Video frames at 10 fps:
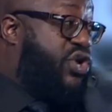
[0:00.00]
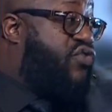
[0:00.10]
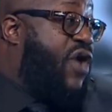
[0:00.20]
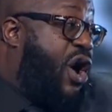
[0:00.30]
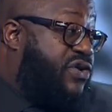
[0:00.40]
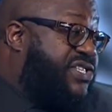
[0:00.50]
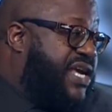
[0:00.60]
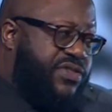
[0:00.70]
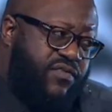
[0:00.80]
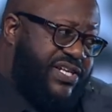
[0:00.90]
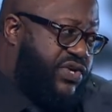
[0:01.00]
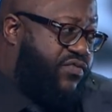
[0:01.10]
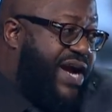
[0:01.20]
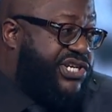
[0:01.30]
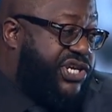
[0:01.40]
cross and the
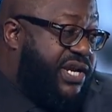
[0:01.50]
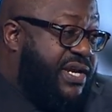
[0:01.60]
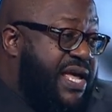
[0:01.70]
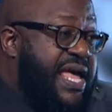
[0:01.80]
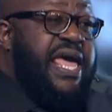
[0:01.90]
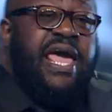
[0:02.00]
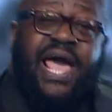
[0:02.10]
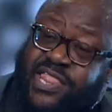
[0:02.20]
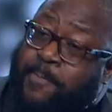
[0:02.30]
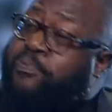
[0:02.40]
resurrection, and the,